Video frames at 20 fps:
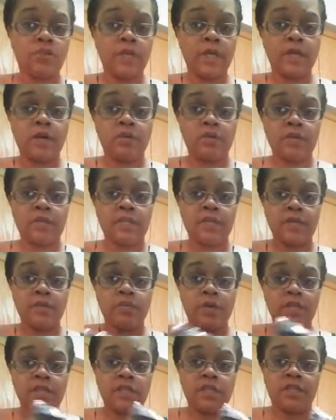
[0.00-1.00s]
we're going to see
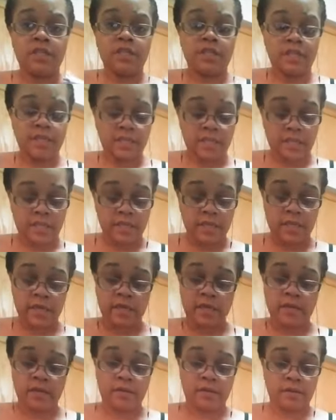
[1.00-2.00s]
what's to this
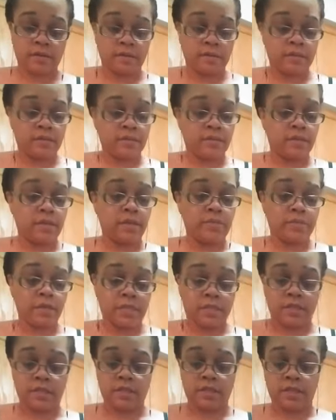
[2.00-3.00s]
thing. Let me
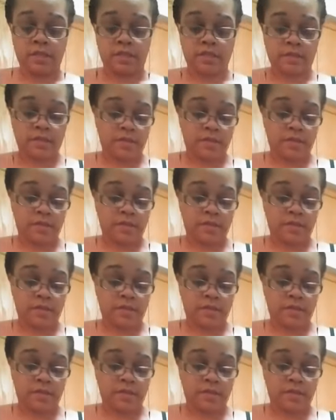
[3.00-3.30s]
see.